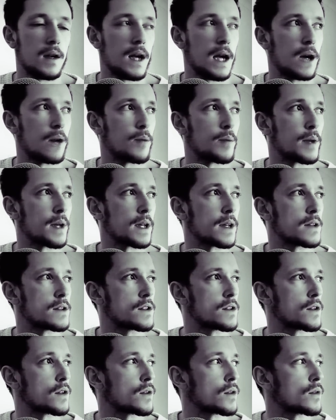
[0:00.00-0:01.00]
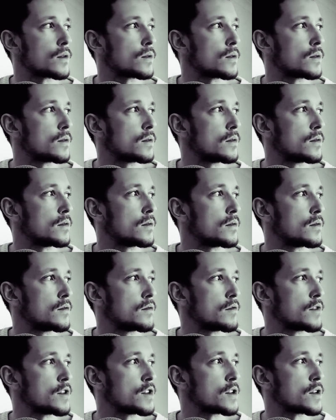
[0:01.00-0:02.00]
helping to
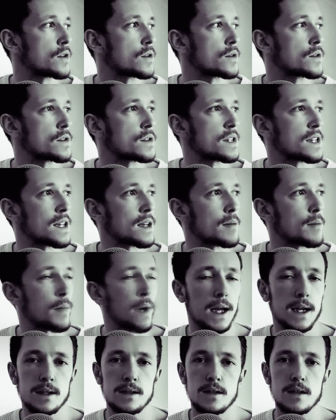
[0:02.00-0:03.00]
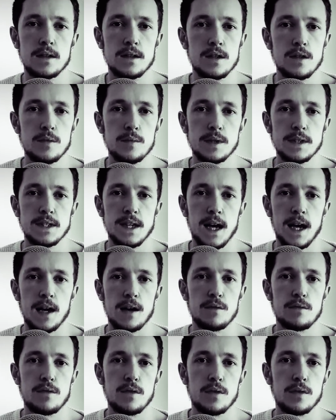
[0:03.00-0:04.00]
reduce the impact that humans
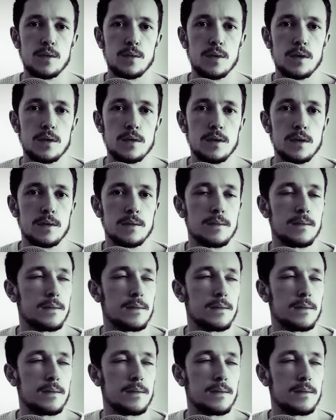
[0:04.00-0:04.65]
have on the world.